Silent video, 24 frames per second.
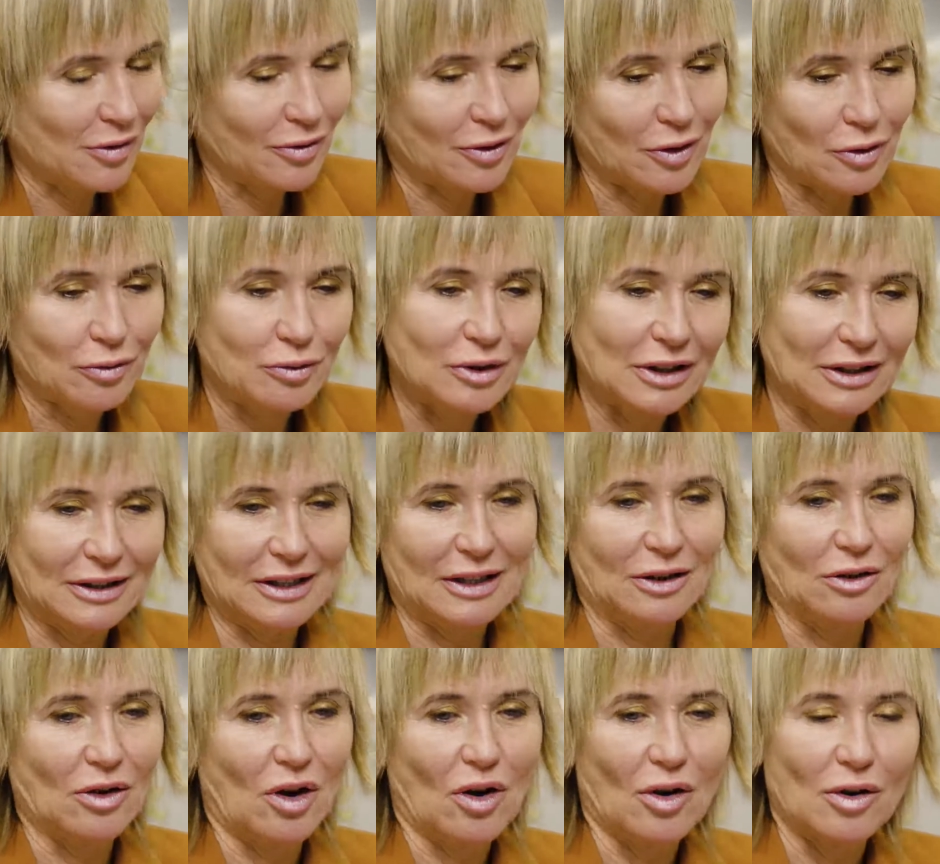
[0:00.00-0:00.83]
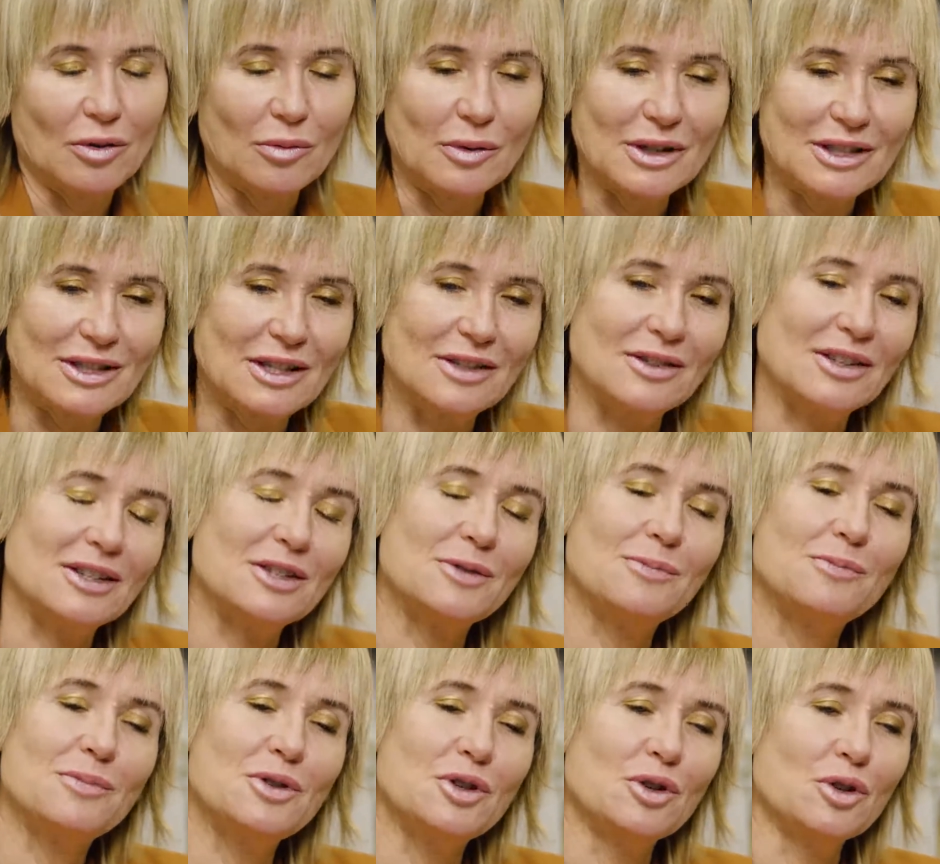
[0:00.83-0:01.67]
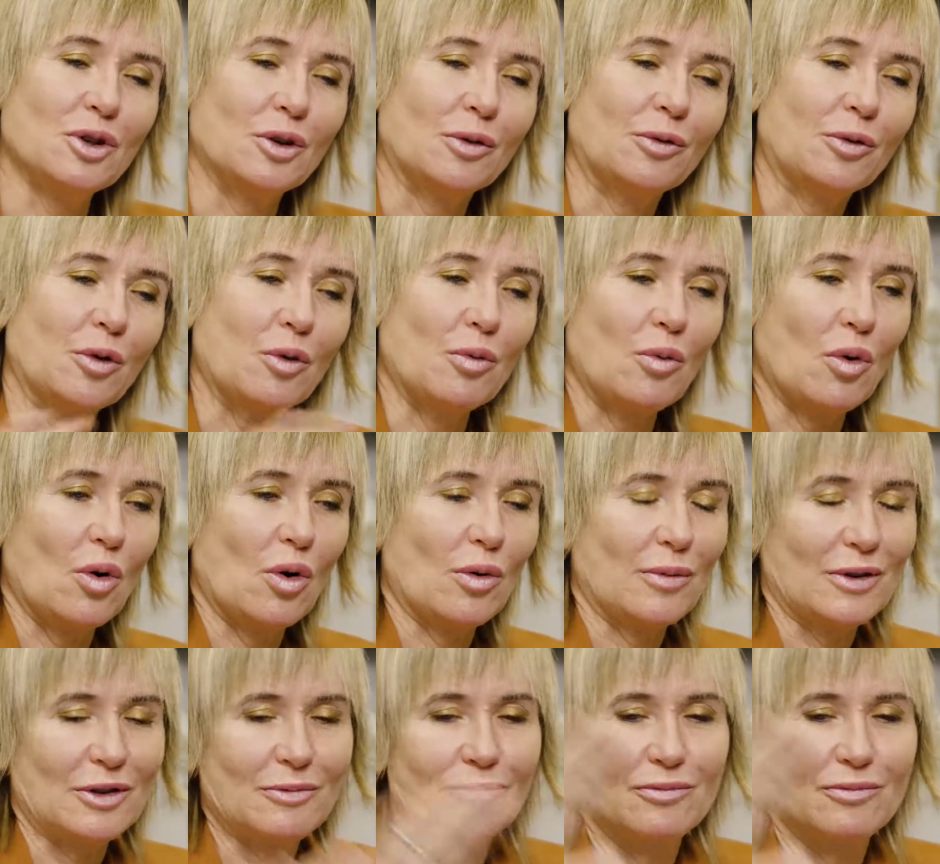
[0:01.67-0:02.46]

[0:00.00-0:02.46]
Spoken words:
We went for a really long, we did this beautiful walk.